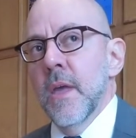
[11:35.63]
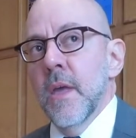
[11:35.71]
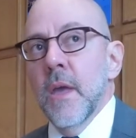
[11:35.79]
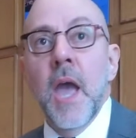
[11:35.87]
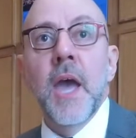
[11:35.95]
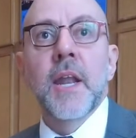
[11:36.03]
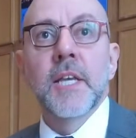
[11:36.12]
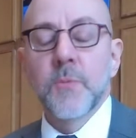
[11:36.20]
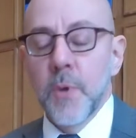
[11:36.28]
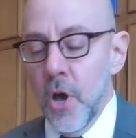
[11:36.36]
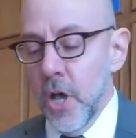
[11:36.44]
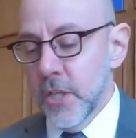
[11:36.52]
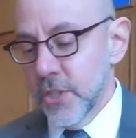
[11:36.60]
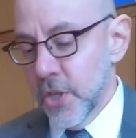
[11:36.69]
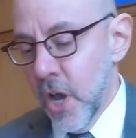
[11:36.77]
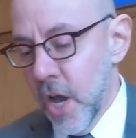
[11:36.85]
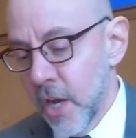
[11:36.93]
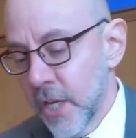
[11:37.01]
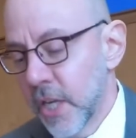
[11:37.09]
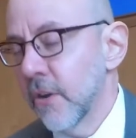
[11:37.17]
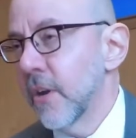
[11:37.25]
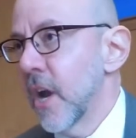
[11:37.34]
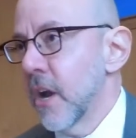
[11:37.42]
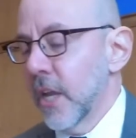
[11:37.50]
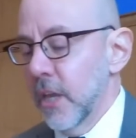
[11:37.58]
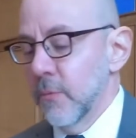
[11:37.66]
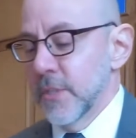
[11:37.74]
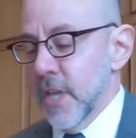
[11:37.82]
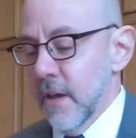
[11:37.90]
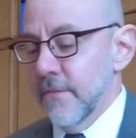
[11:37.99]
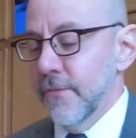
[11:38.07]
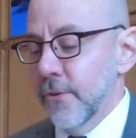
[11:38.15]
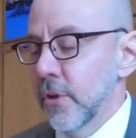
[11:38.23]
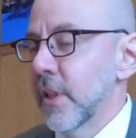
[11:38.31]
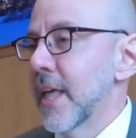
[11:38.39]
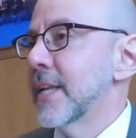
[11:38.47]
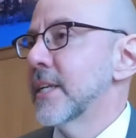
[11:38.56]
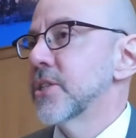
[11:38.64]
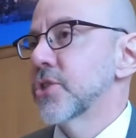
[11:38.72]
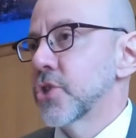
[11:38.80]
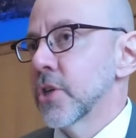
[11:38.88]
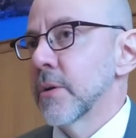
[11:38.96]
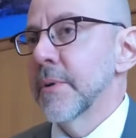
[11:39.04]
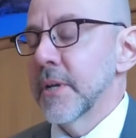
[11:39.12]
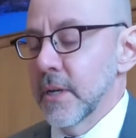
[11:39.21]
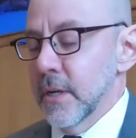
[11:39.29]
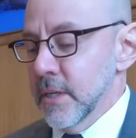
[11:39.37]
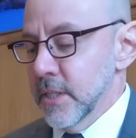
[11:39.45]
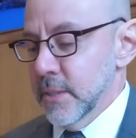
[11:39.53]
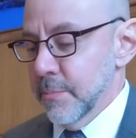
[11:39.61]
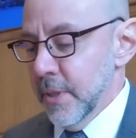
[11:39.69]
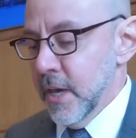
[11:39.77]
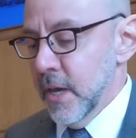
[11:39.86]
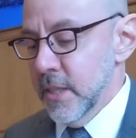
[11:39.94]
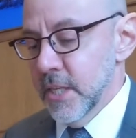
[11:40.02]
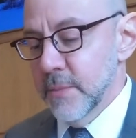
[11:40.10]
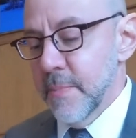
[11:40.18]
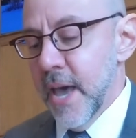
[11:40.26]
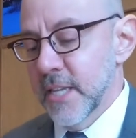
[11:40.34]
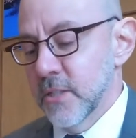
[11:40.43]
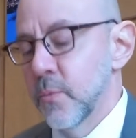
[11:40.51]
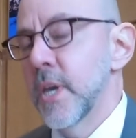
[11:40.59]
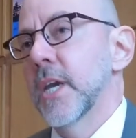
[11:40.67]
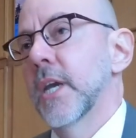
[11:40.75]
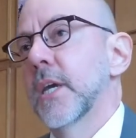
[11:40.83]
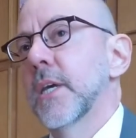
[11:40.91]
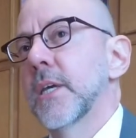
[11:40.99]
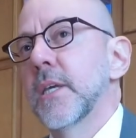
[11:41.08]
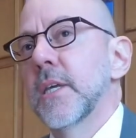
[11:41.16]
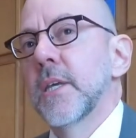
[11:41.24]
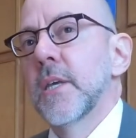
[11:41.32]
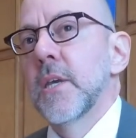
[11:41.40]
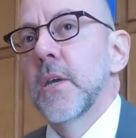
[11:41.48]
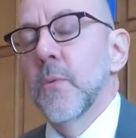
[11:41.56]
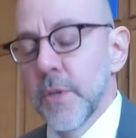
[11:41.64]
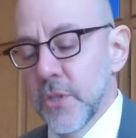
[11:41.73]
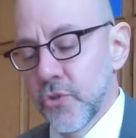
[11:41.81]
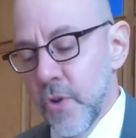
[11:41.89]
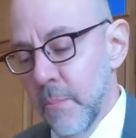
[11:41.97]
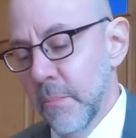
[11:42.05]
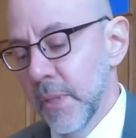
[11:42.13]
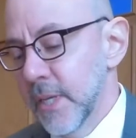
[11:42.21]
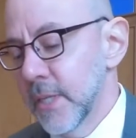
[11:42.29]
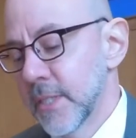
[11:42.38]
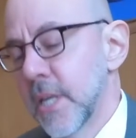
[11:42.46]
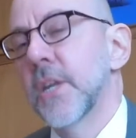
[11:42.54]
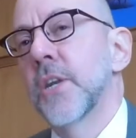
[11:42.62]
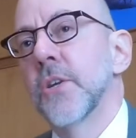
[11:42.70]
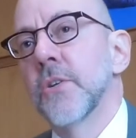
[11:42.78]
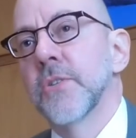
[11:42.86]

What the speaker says: And as we all saw, kyriarchy was on full and disturbing display this past week, with trembling senators